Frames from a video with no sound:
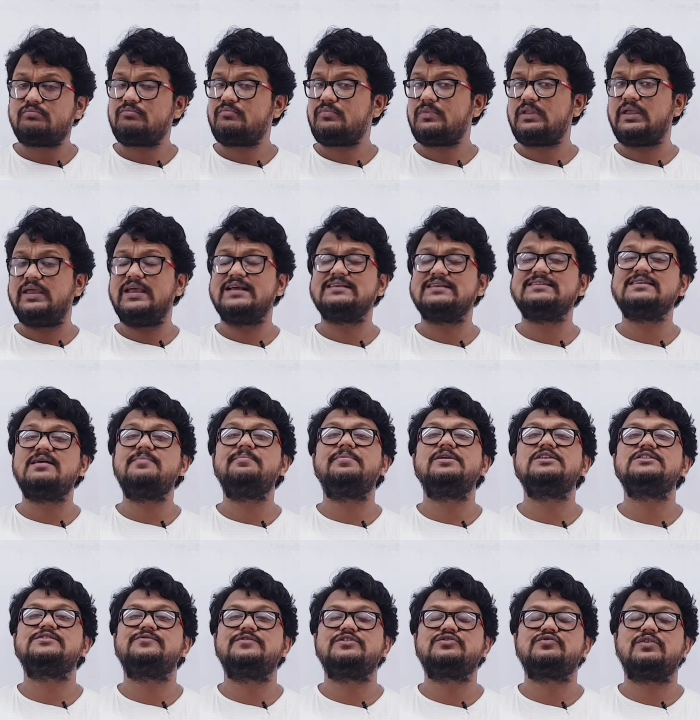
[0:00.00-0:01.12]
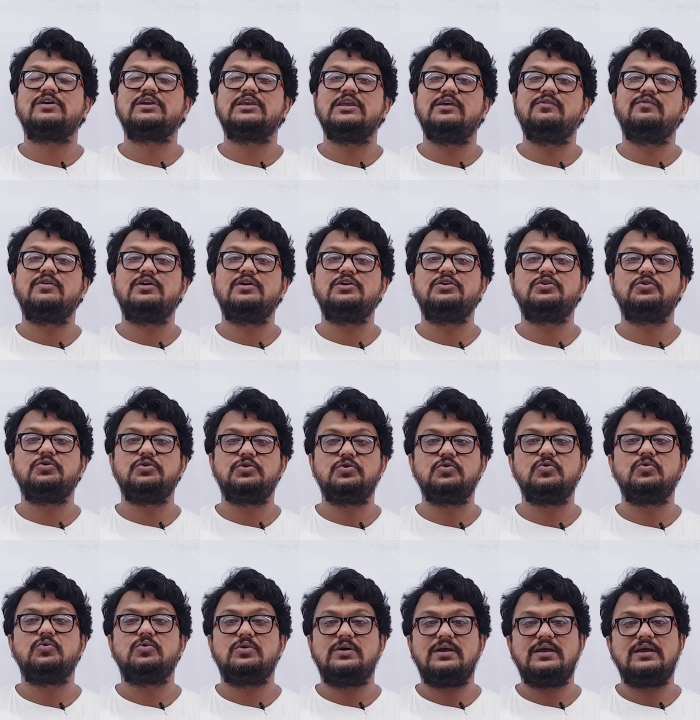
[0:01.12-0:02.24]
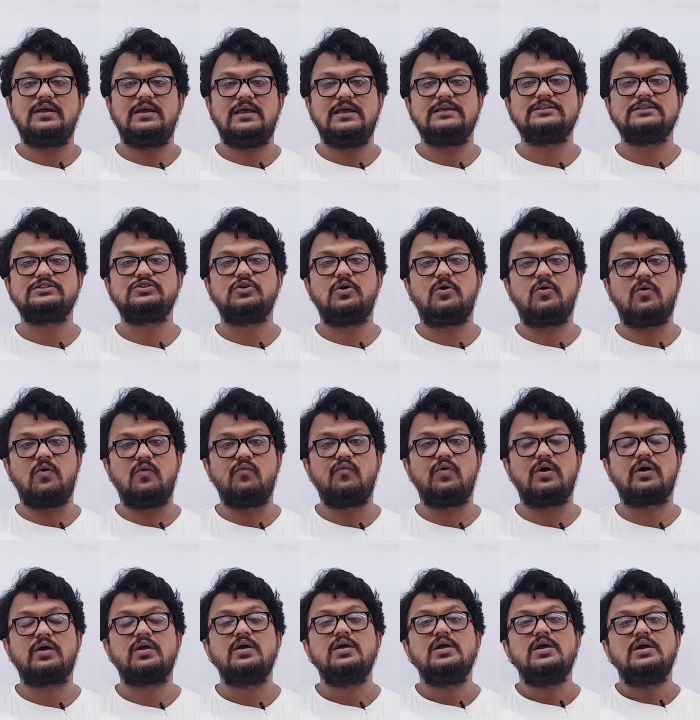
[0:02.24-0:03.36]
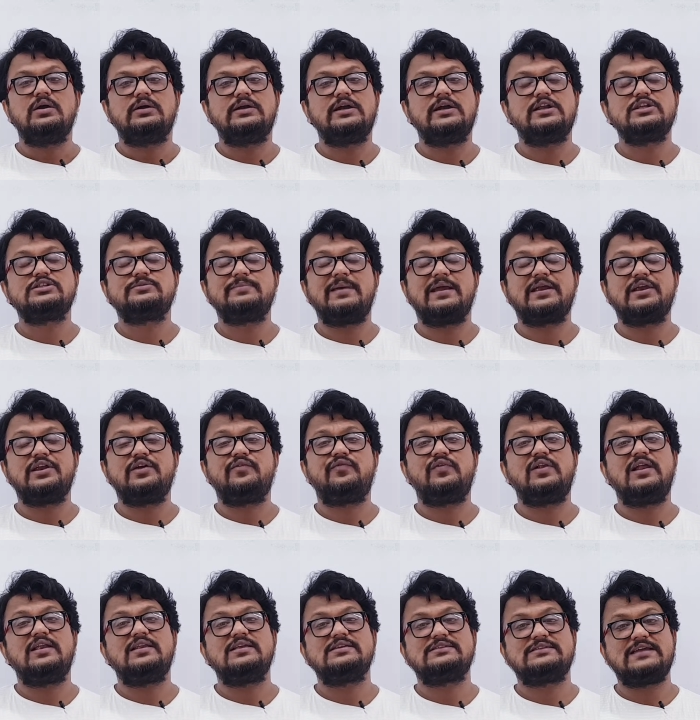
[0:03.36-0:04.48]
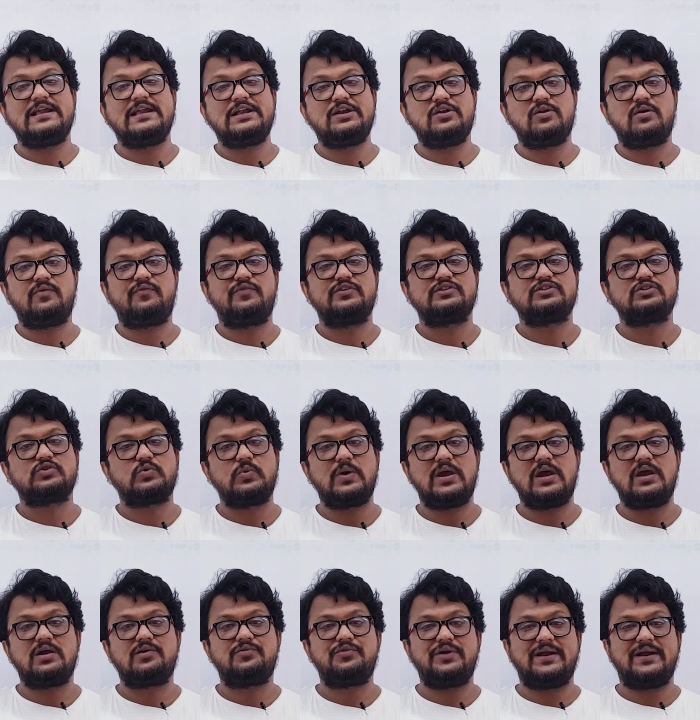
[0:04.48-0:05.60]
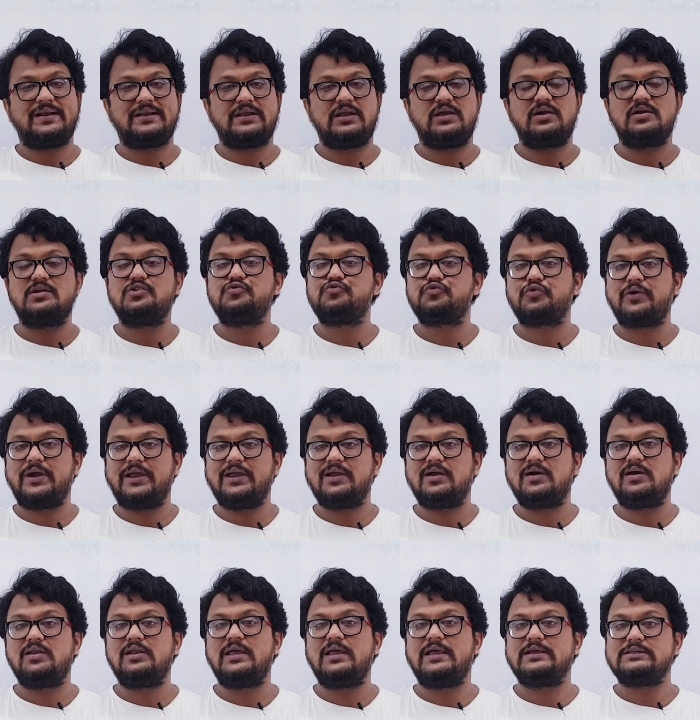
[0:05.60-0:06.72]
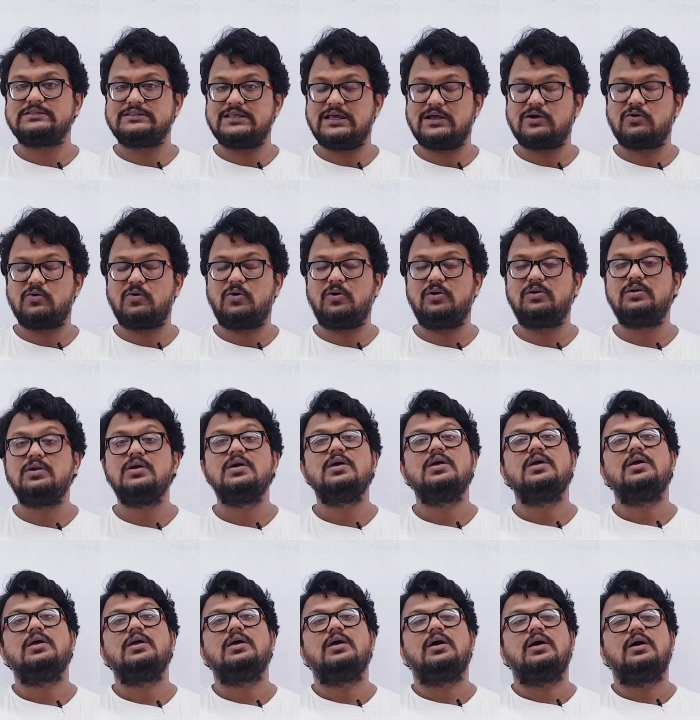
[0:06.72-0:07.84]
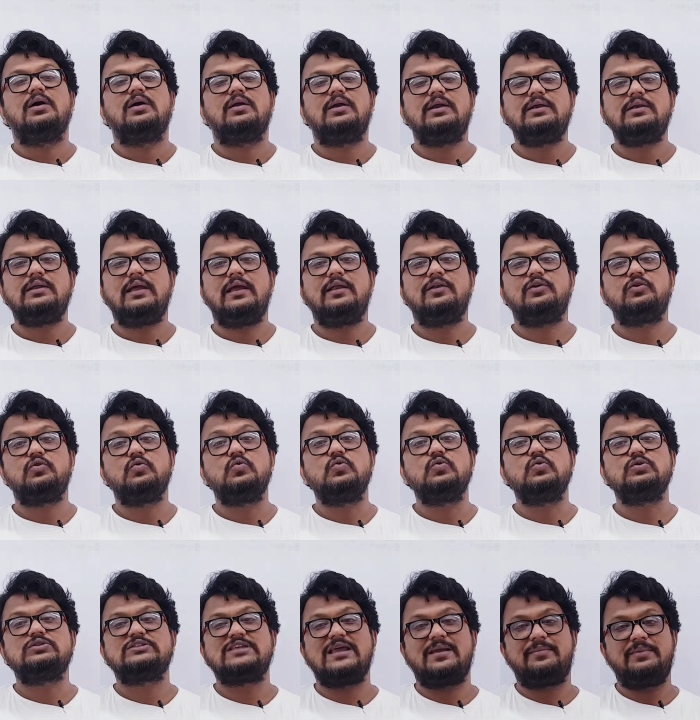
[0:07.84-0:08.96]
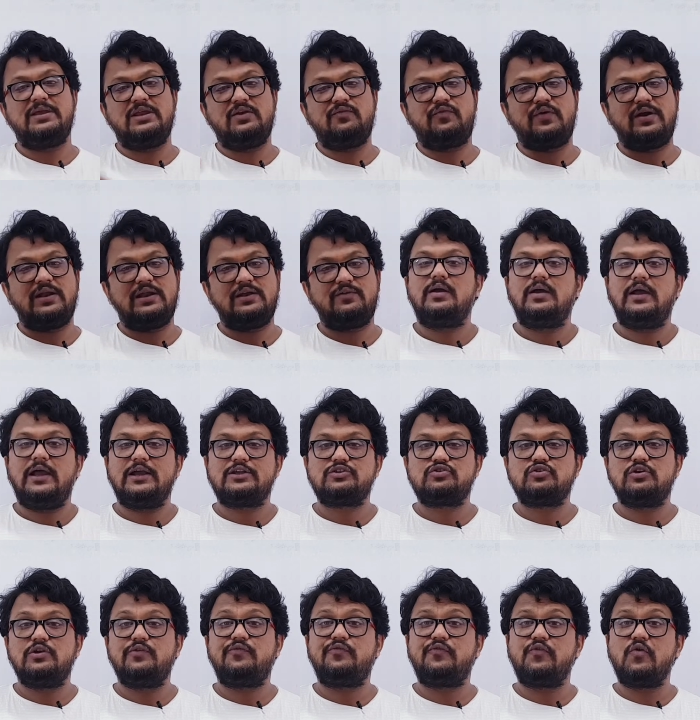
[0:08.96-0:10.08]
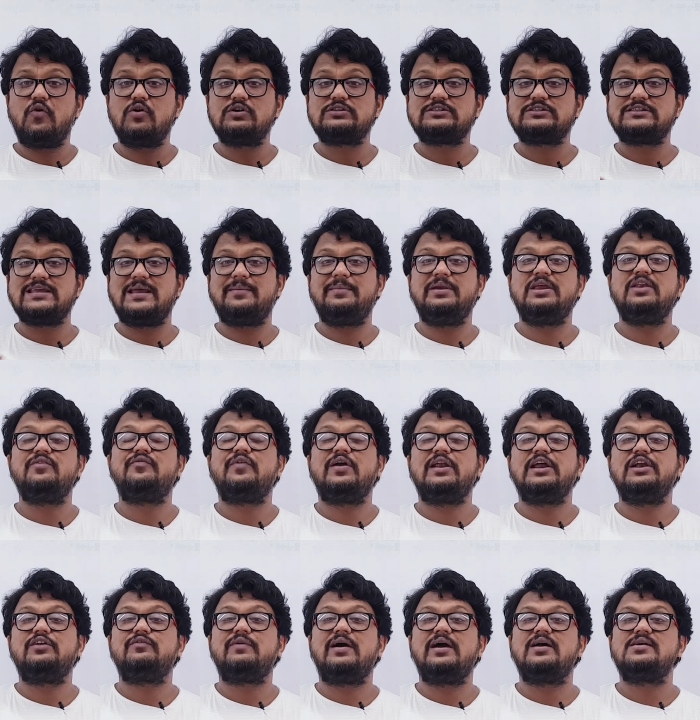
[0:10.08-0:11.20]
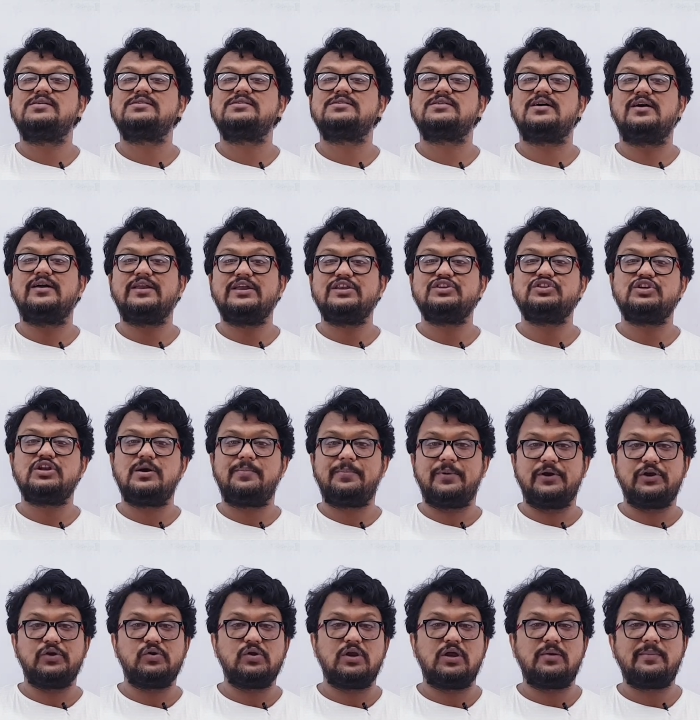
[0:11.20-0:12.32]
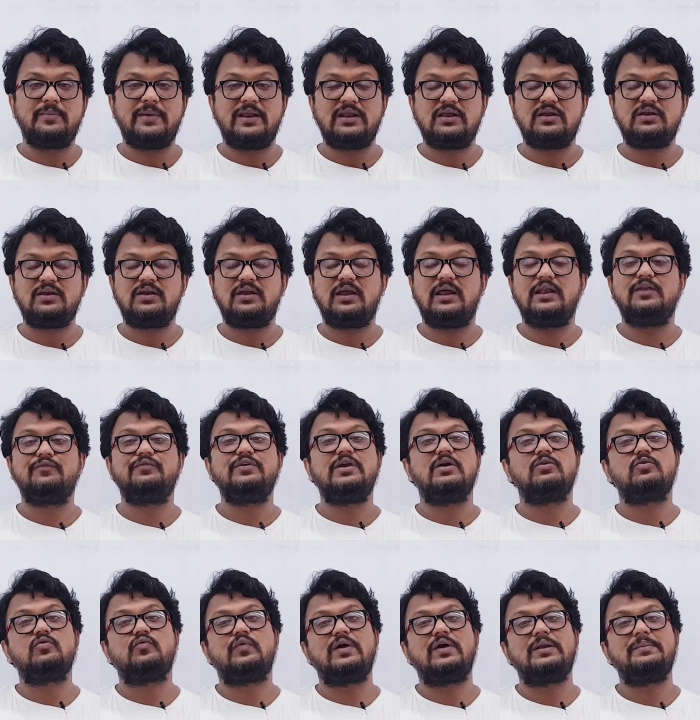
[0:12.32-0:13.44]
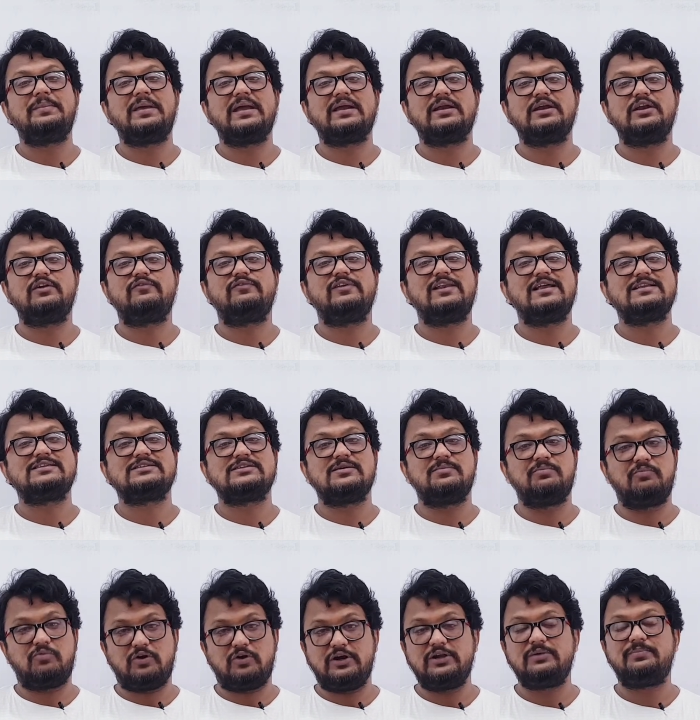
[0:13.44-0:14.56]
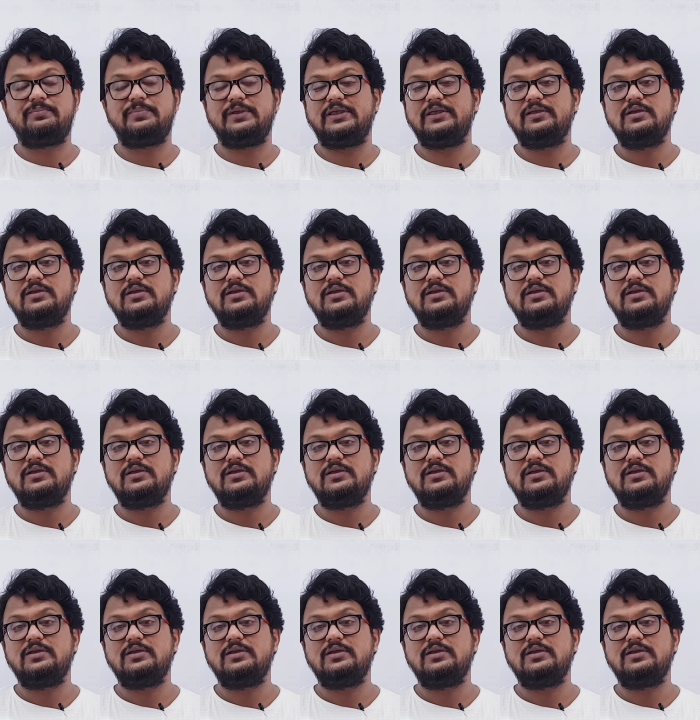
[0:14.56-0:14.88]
examples which were given to you as your homework, that is magnetic field at the center of a square, rectangle, triangle, hexagon, right, and two semi-infinite, actually 4 semi-infinite wires arranged in a particular manner, and we have to find magnetic field at some point P.